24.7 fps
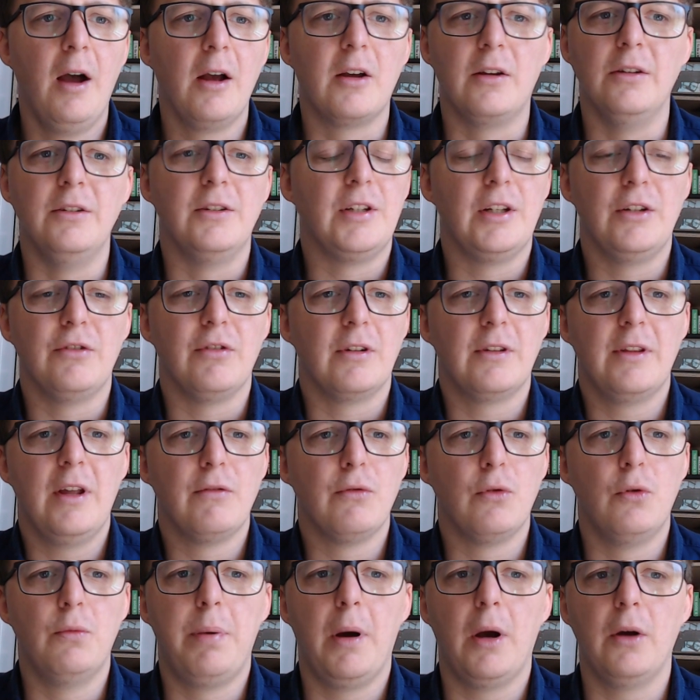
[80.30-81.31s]
considering they're
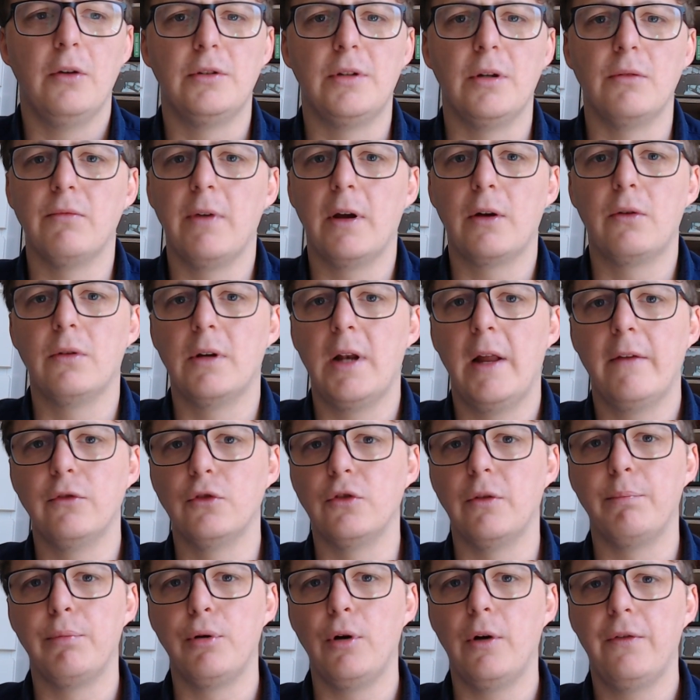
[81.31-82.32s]
all posting record levels
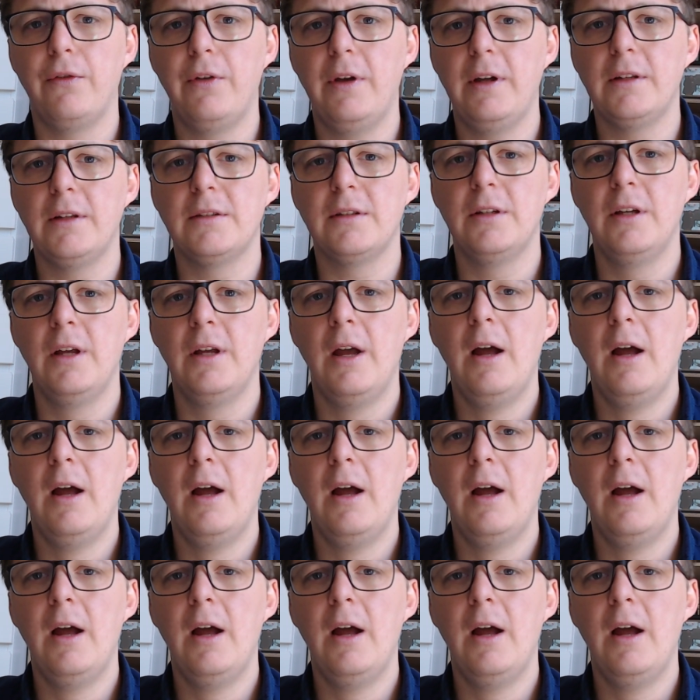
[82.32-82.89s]
of profit.